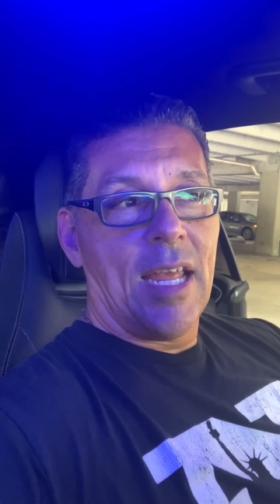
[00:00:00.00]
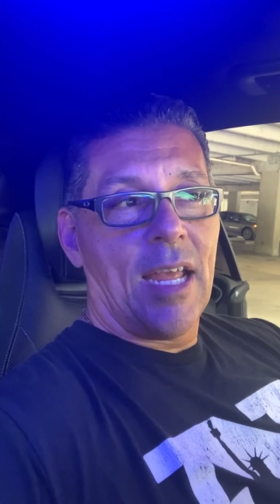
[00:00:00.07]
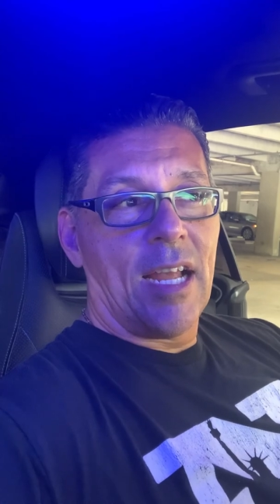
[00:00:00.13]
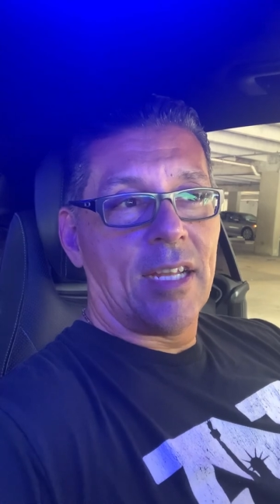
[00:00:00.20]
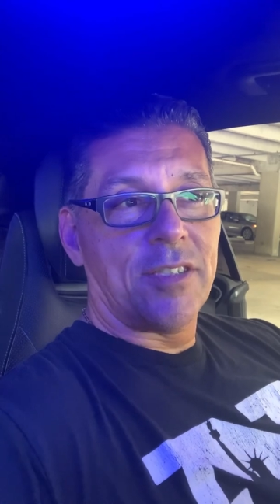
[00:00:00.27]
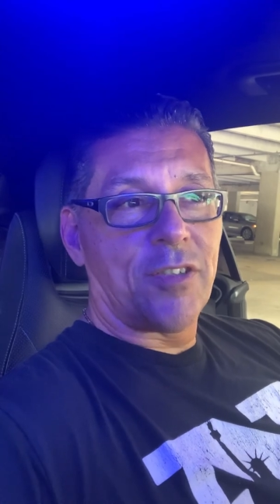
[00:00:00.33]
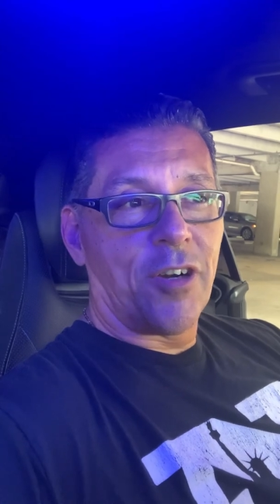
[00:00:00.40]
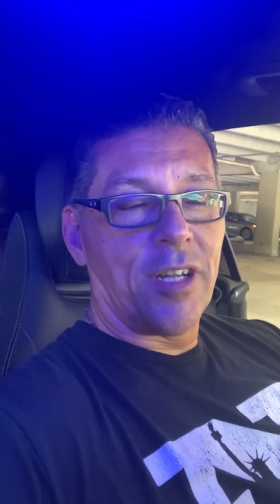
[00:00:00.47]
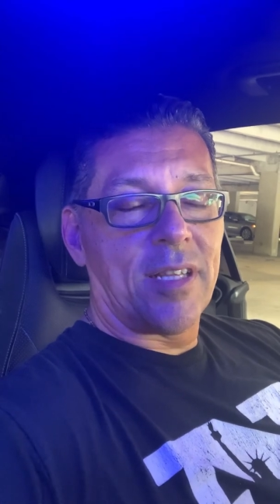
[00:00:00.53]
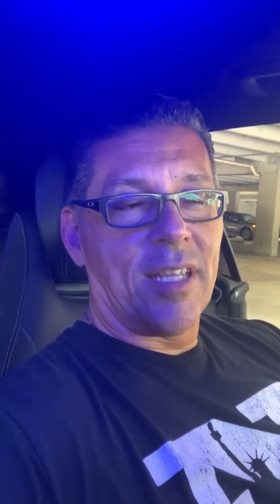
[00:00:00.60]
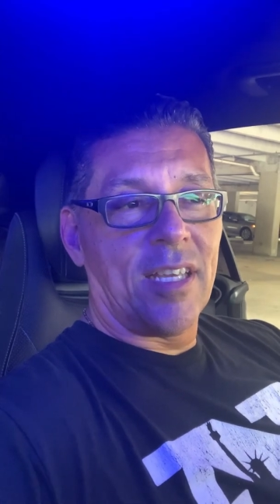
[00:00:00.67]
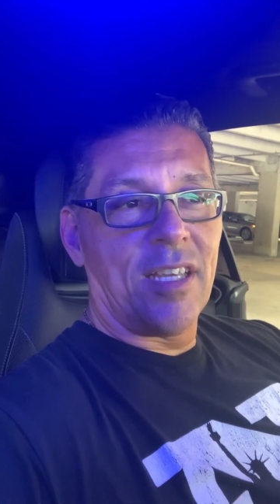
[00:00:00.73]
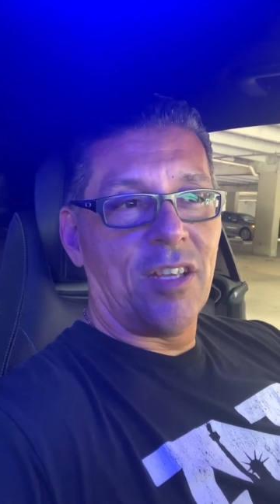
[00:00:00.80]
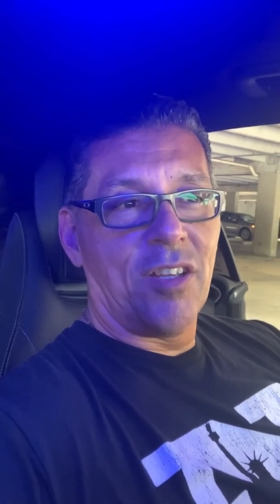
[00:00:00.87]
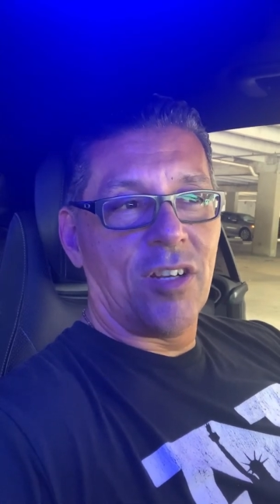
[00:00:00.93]
I started
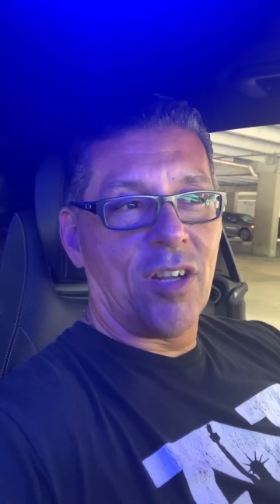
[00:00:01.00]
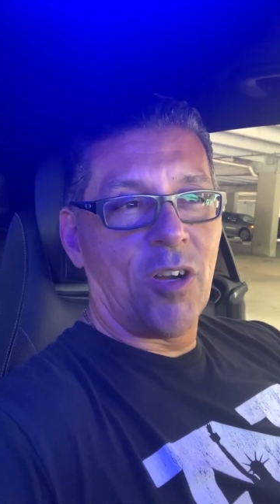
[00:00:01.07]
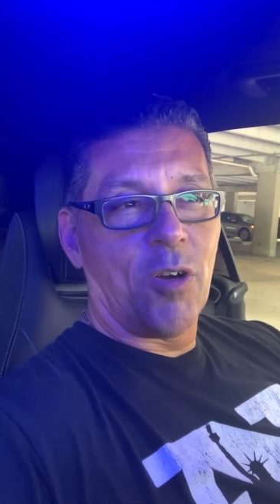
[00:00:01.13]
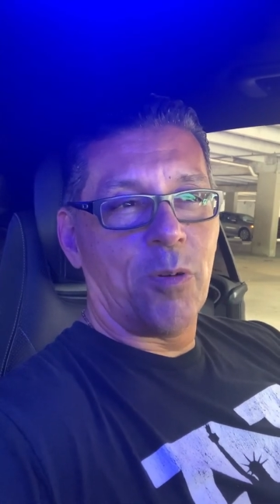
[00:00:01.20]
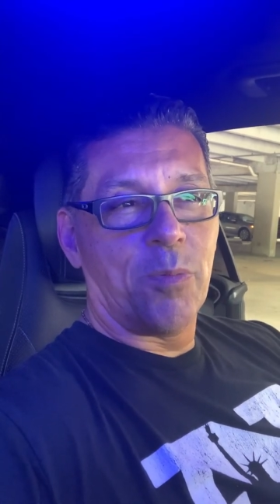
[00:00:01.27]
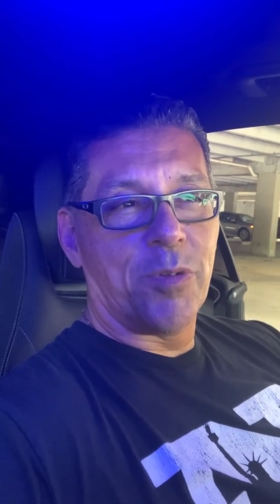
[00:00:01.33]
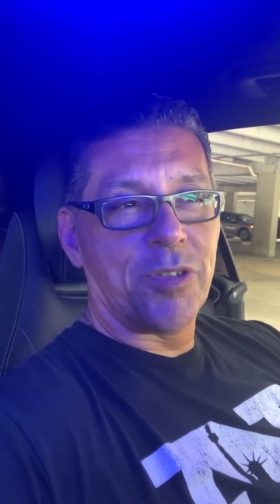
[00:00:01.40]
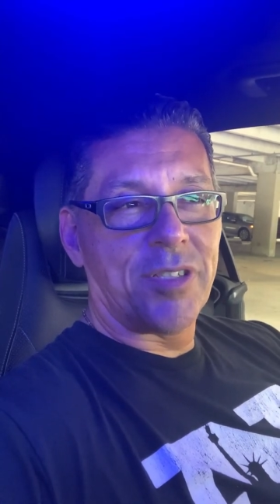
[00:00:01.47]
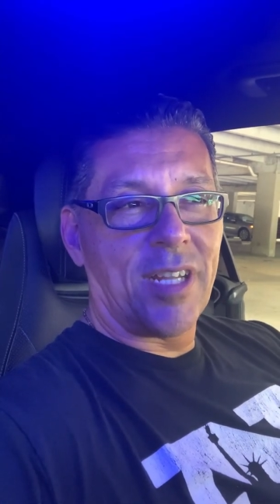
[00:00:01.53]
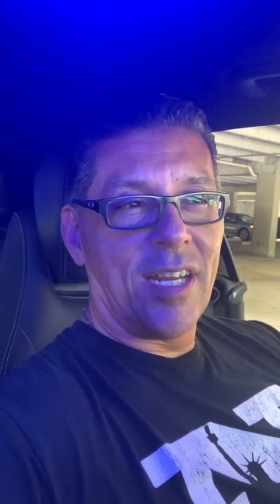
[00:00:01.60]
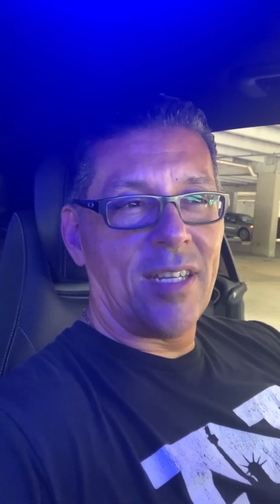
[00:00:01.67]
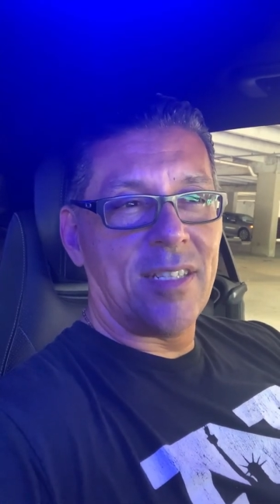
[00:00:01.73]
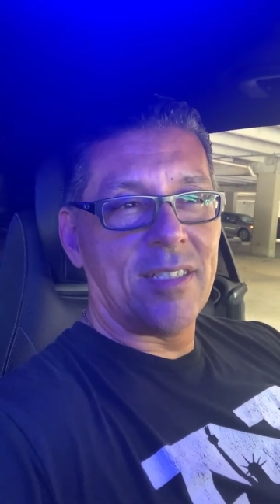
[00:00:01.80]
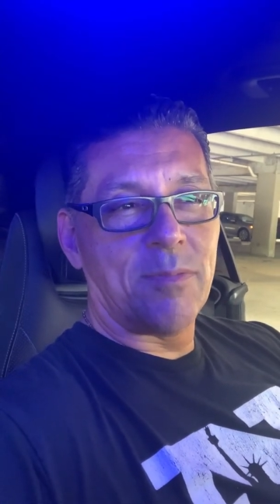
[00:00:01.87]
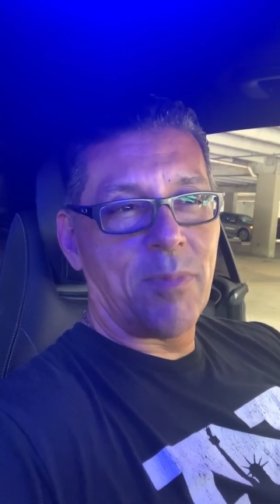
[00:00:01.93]
thinking, you know,
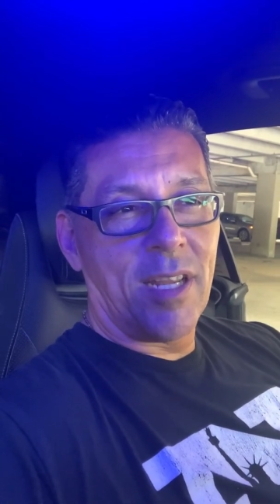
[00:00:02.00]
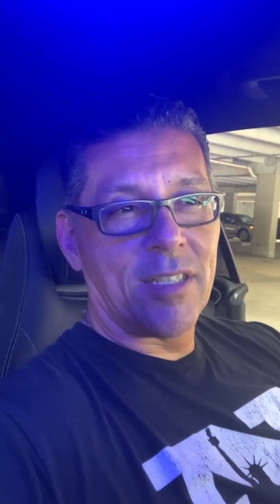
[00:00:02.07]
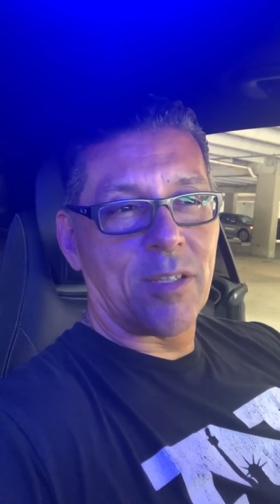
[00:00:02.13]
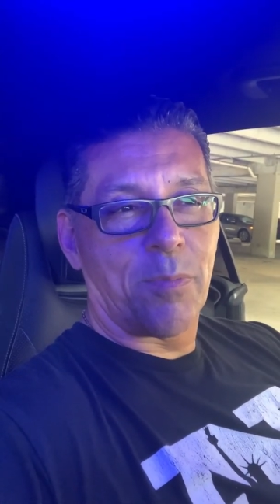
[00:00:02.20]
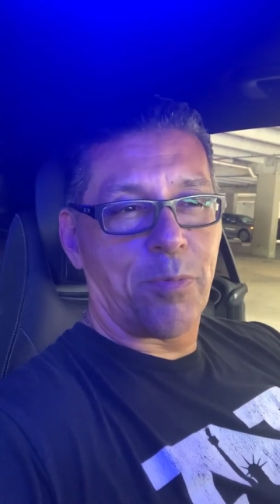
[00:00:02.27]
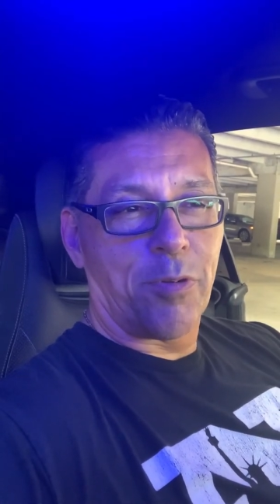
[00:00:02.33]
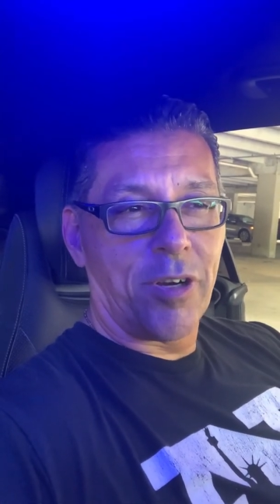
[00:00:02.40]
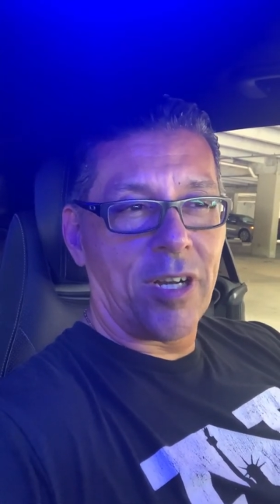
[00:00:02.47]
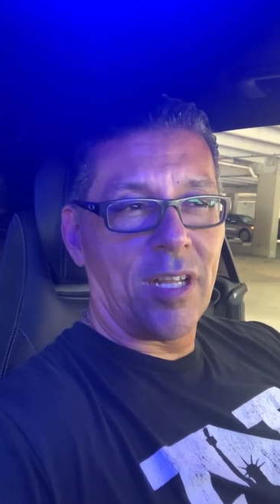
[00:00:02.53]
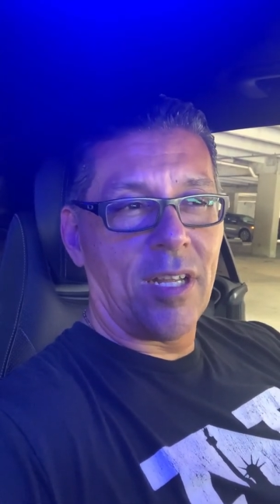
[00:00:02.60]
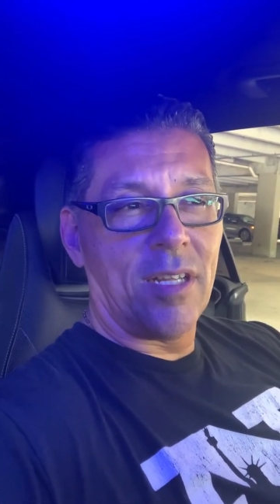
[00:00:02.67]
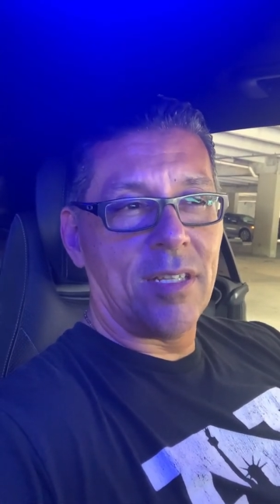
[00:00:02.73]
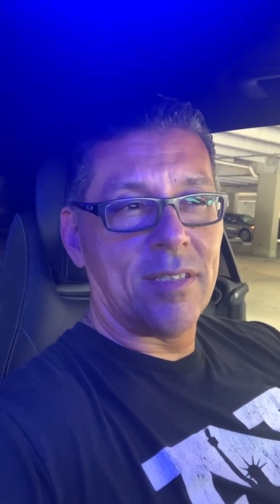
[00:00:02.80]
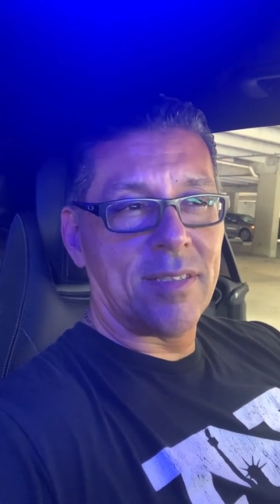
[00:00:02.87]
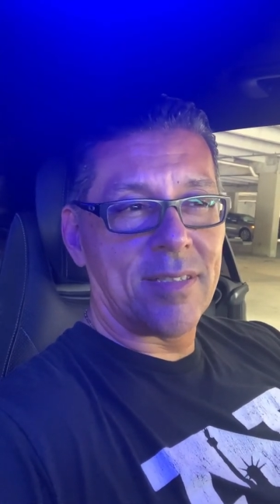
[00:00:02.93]
Mercedes makes a
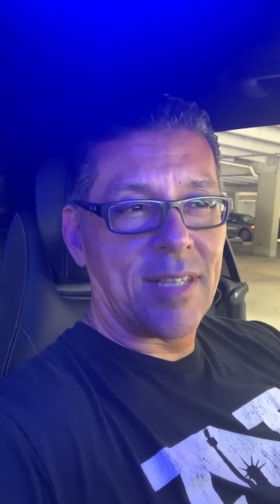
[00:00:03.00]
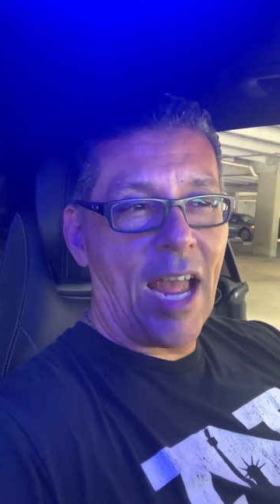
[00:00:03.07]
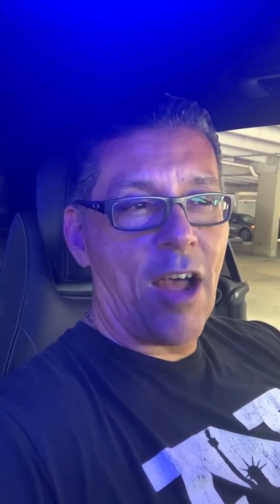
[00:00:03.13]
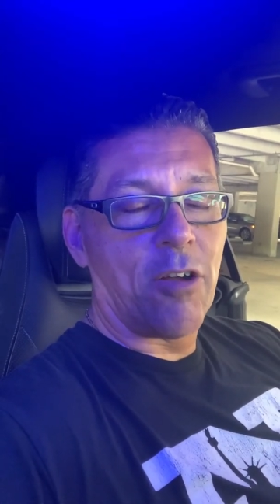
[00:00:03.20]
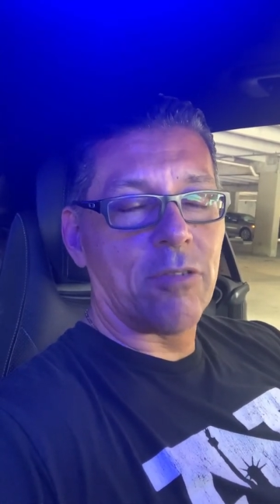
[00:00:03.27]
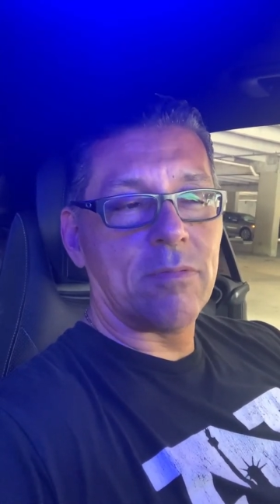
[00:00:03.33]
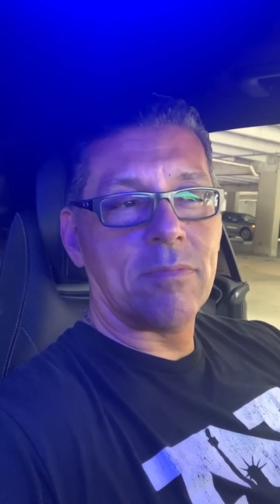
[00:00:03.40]
pretty stout